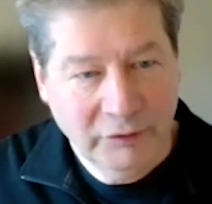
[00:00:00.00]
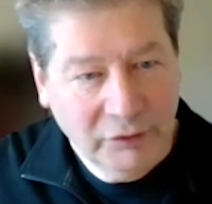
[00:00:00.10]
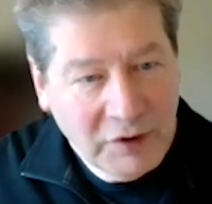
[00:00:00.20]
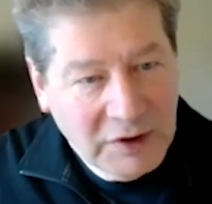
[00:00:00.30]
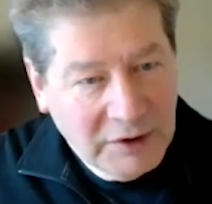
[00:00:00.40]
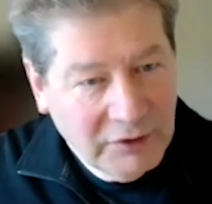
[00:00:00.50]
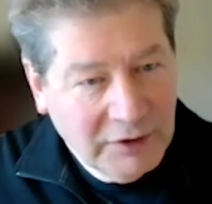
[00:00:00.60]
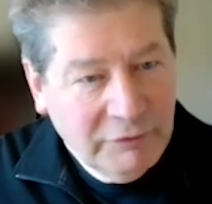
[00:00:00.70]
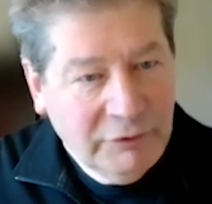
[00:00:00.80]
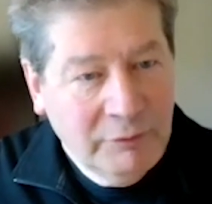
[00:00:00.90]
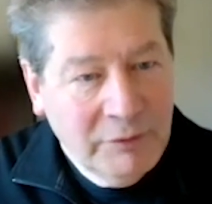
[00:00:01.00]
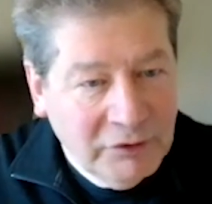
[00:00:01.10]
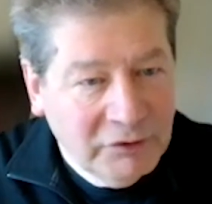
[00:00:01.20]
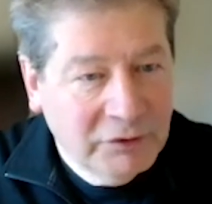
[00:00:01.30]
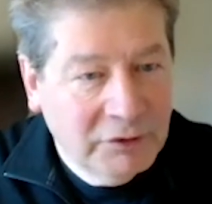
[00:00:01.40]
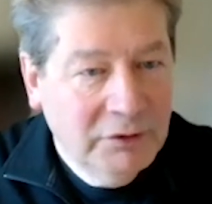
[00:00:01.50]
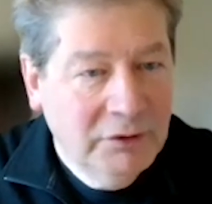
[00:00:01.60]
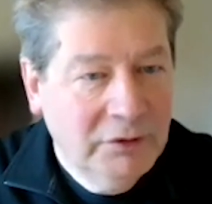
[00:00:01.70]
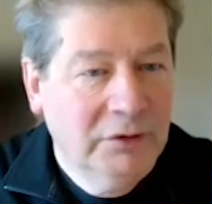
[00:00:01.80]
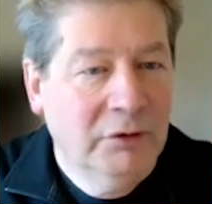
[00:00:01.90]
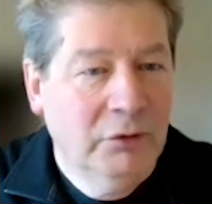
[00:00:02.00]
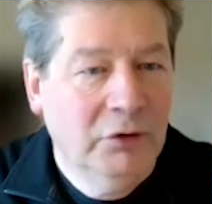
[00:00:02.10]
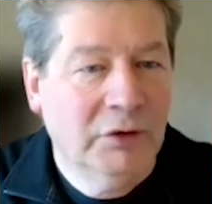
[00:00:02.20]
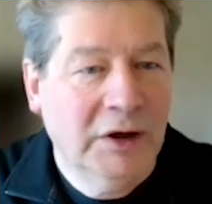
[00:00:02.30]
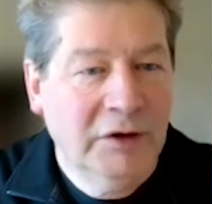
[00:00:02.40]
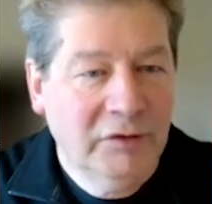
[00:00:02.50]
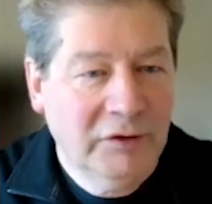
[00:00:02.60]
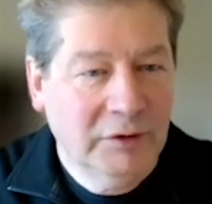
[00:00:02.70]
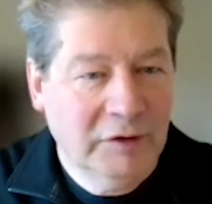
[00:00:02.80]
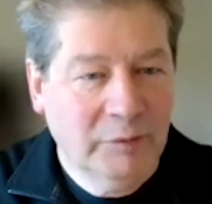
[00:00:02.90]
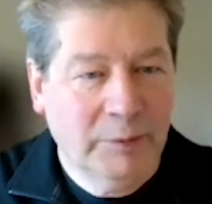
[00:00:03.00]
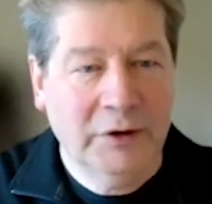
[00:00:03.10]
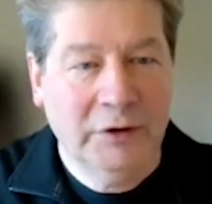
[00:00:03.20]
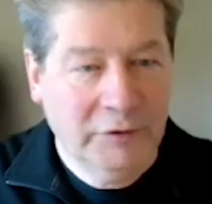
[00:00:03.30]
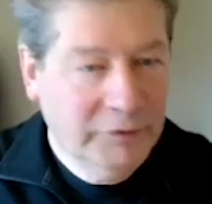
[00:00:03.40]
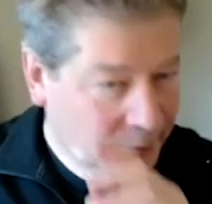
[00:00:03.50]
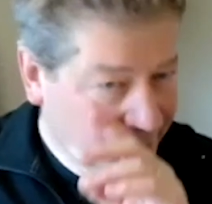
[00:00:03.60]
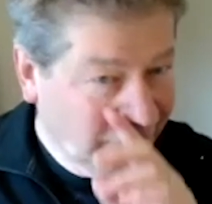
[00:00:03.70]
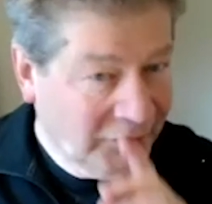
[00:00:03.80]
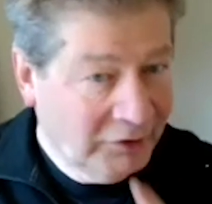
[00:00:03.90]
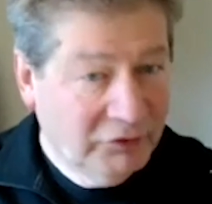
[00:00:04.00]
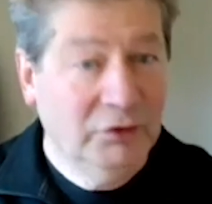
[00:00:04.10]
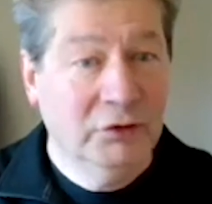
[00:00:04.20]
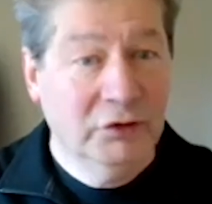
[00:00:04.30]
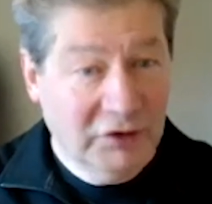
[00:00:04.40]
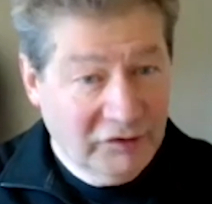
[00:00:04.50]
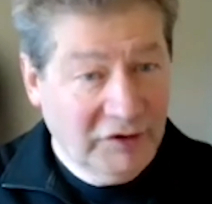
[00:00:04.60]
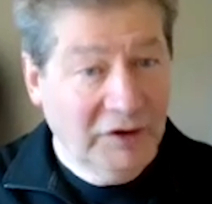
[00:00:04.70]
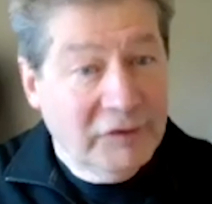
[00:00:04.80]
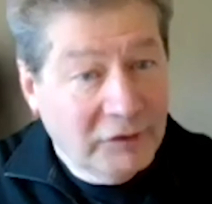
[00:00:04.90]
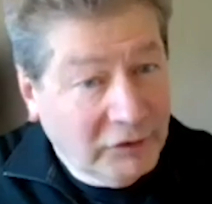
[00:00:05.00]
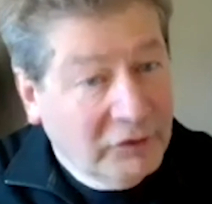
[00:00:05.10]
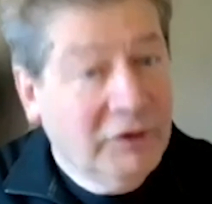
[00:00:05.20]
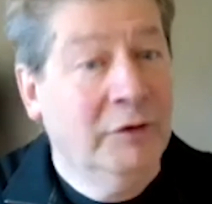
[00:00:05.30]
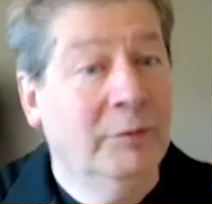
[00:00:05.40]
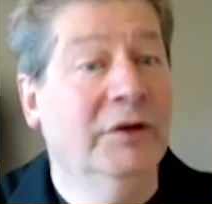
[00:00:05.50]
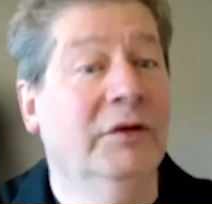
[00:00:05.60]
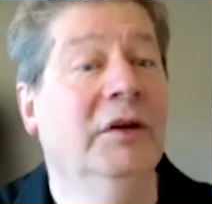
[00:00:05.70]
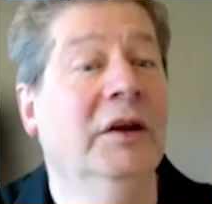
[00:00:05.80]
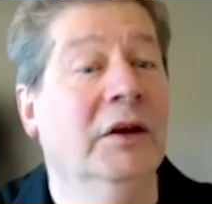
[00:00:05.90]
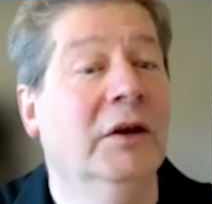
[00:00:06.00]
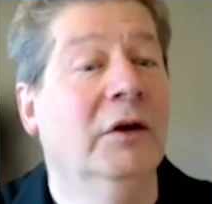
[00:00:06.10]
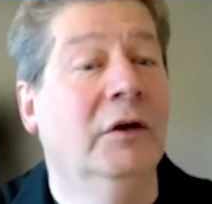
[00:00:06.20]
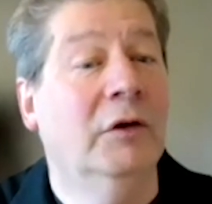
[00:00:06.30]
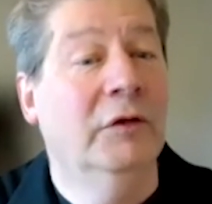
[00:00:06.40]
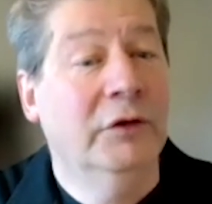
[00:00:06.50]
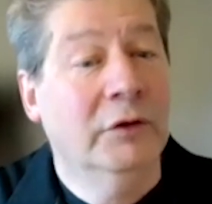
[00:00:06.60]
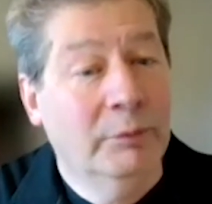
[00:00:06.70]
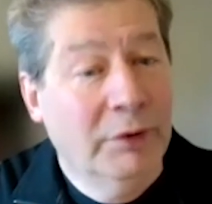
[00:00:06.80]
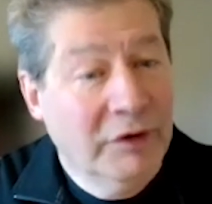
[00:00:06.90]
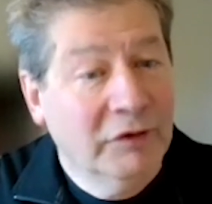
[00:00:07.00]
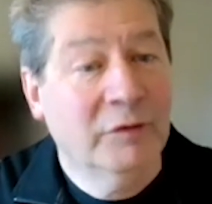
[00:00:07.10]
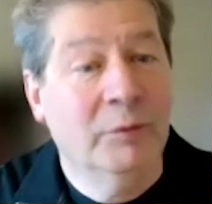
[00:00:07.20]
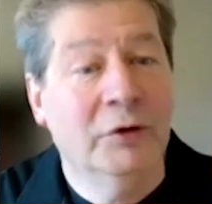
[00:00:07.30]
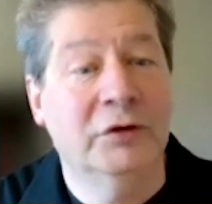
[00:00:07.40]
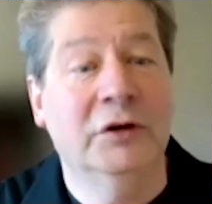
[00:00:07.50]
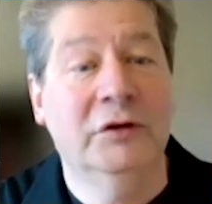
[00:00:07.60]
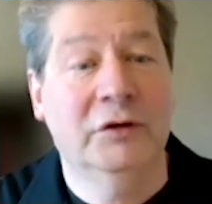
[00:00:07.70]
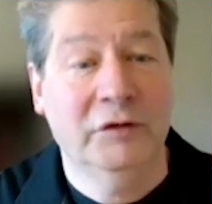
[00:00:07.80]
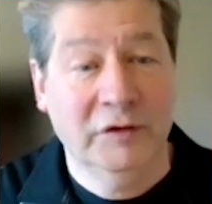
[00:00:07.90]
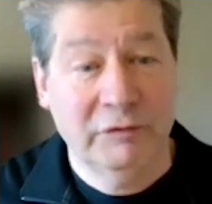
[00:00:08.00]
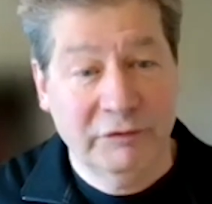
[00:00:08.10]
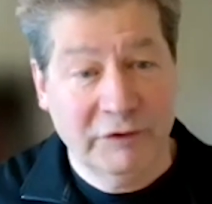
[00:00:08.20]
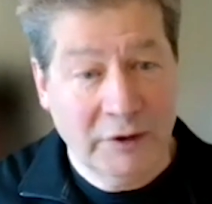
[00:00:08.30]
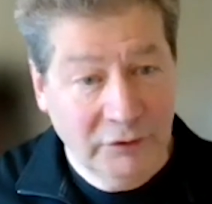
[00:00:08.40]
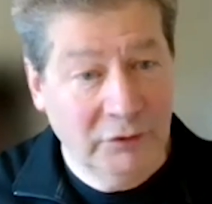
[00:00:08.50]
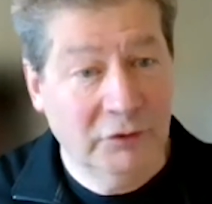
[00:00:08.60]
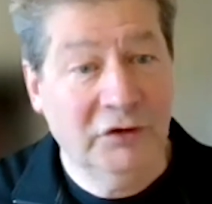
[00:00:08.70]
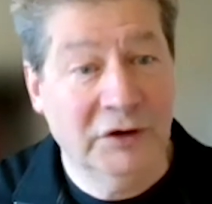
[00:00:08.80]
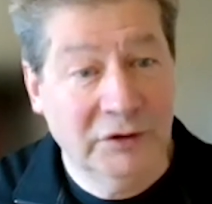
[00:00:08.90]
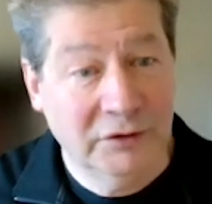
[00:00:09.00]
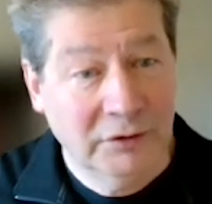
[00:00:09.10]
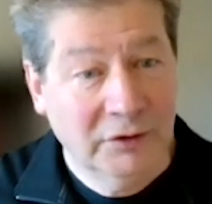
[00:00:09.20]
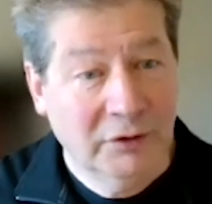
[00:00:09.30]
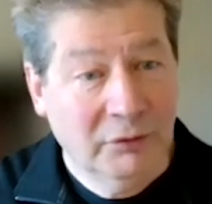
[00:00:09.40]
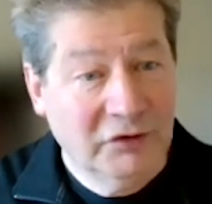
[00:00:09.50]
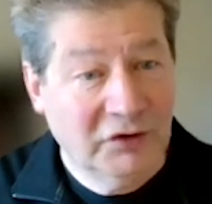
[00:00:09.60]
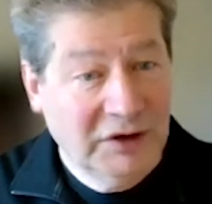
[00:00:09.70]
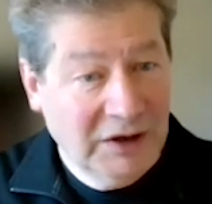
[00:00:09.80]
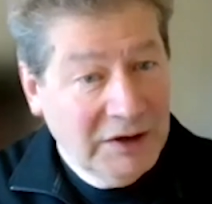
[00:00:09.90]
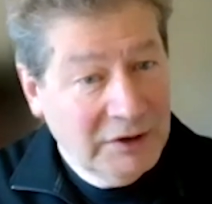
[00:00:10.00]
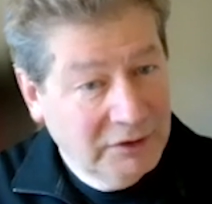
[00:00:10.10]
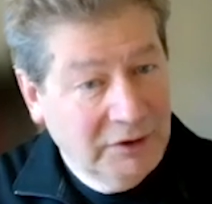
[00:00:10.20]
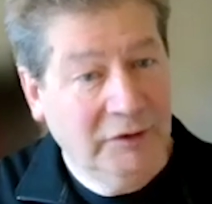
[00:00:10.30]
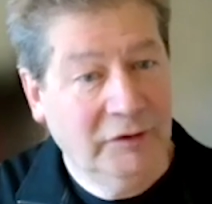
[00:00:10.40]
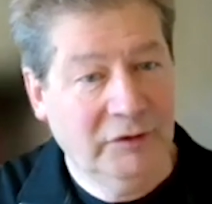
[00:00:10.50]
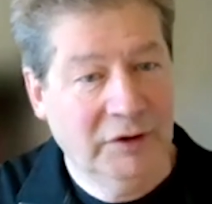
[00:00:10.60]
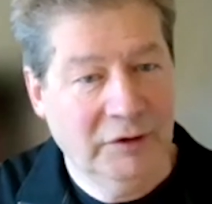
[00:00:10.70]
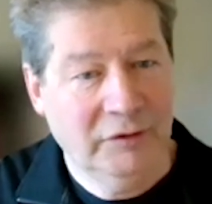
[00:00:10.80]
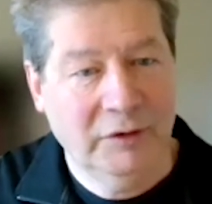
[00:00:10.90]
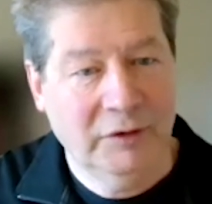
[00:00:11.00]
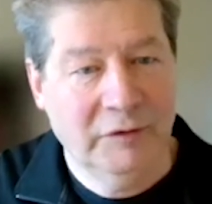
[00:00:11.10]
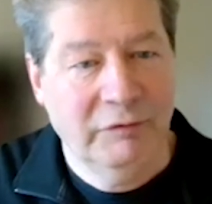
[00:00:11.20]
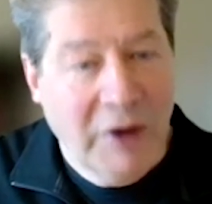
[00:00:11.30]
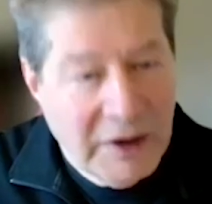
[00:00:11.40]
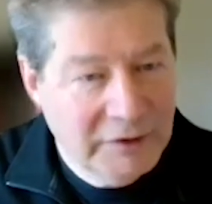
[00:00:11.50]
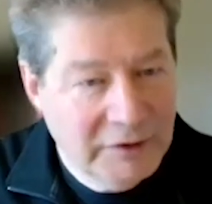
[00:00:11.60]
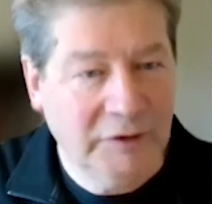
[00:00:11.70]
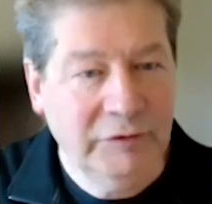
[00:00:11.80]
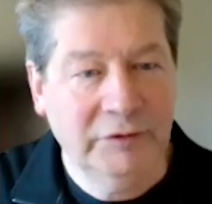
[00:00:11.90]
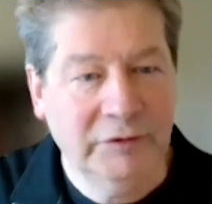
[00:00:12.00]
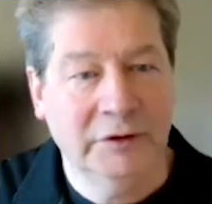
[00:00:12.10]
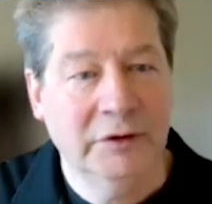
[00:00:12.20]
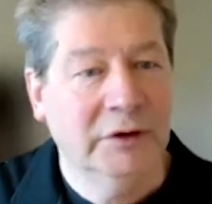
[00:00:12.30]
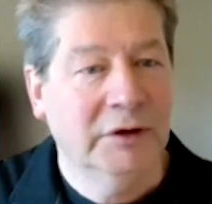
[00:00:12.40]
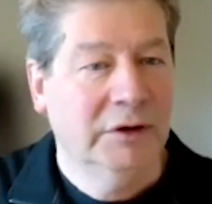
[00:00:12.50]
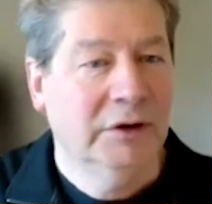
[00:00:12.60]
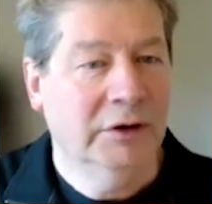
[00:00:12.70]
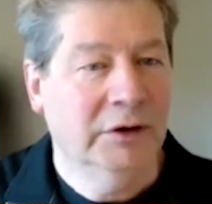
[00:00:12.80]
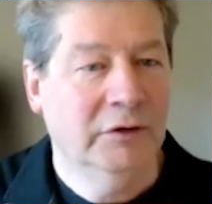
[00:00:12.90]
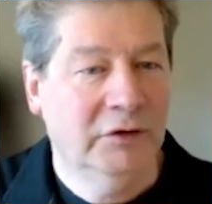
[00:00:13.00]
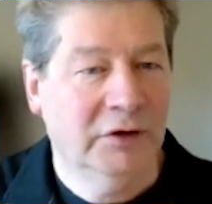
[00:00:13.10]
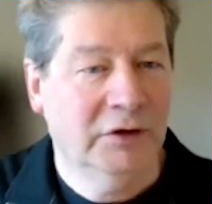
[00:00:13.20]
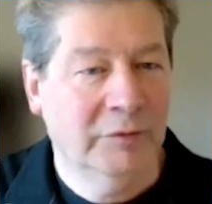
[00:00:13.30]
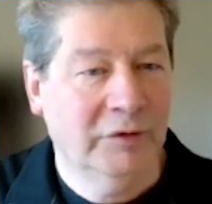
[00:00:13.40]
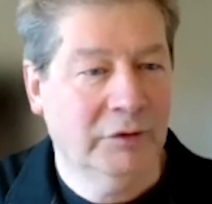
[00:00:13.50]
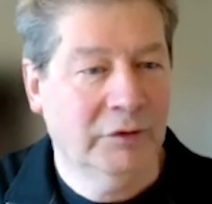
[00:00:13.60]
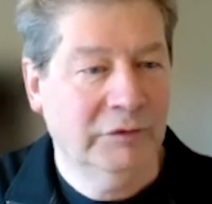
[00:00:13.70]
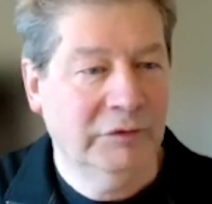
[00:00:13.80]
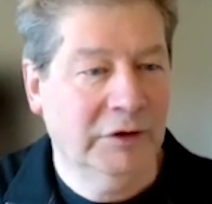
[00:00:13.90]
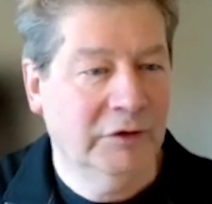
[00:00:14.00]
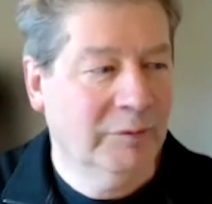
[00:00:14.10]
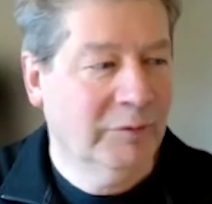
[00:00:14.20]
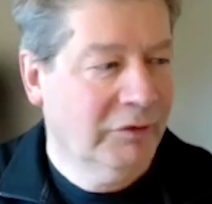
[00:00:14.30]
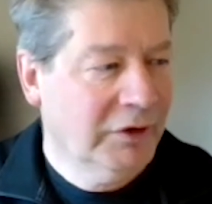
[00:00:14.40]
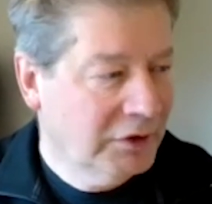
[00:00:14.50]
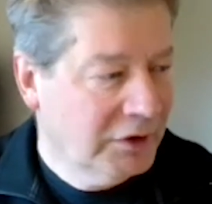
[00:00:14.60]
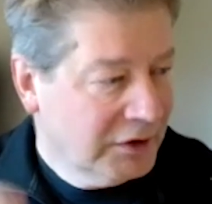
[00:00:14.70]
So the information you're asked to, as part of the process, to assess the sustainability of your business model across the value chain, which again is very different in terms of there.